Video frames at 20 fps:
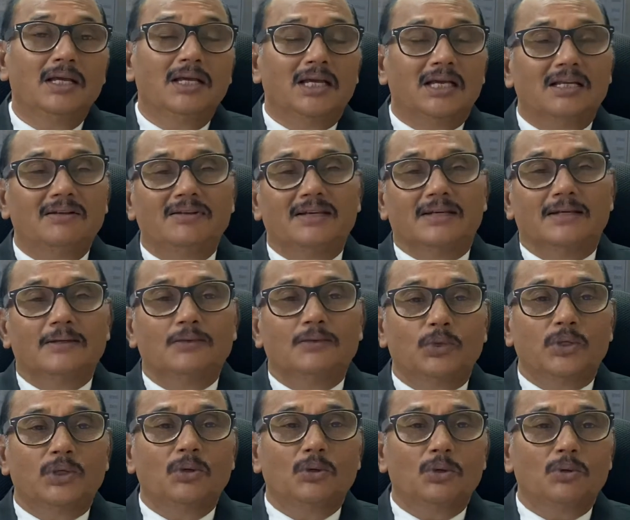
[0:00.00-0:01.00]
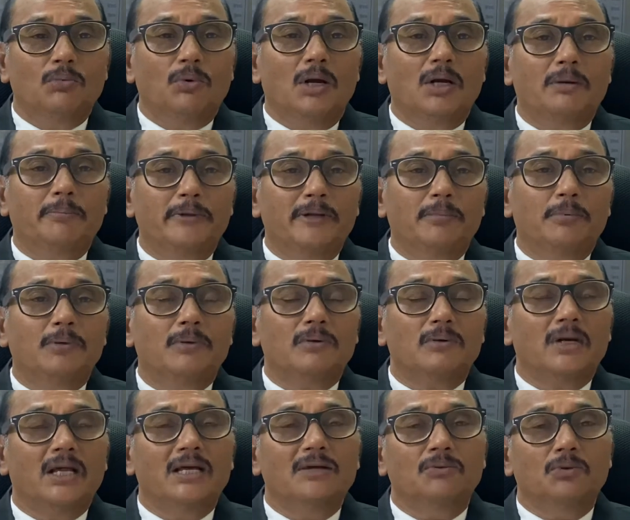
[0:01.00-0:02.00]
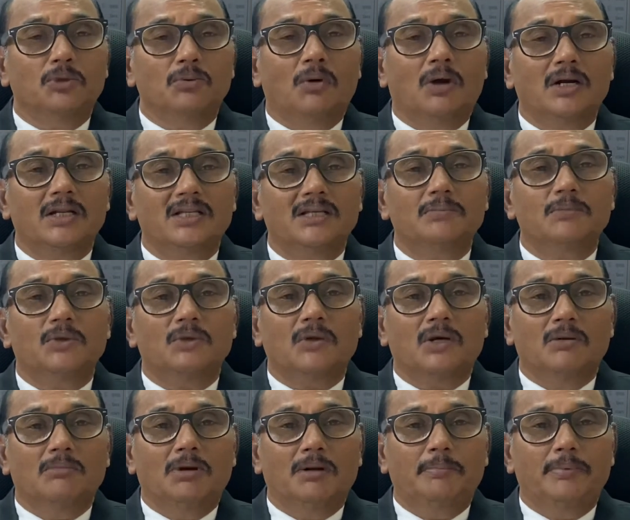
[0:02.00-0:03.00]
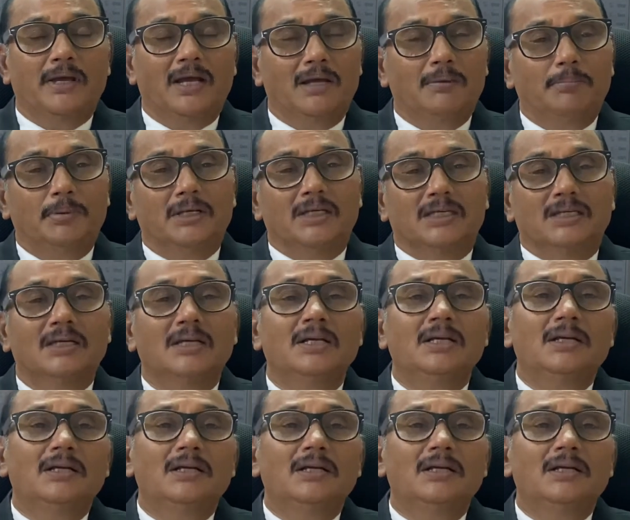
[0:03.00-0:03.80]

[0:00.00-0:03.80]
Anyway, don't want people to die, we want them to come up happily,